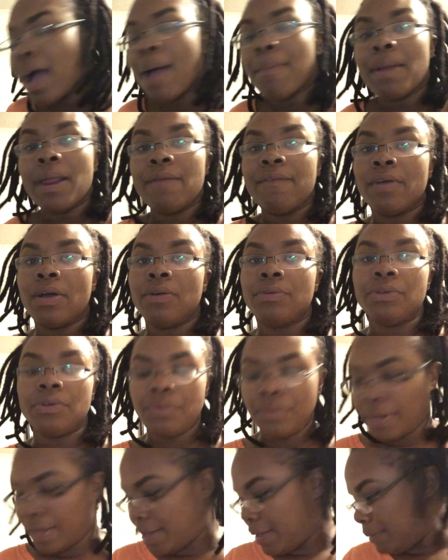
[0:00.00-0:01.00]
I'm not even going to
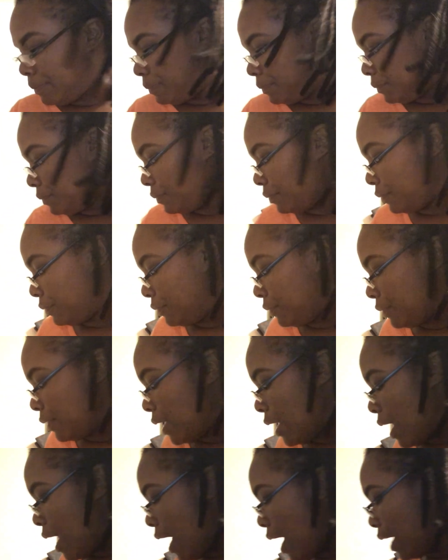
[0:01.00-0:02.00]
do that.
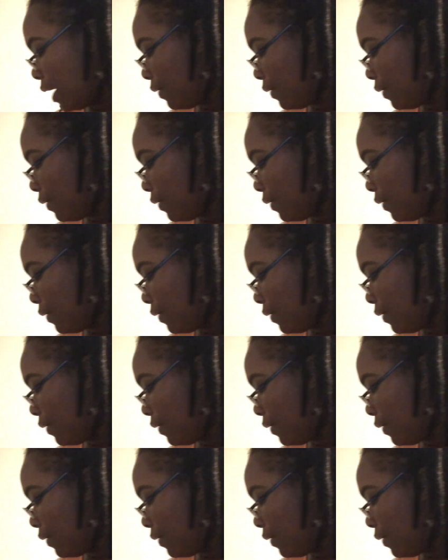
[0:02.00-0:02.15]
I ain't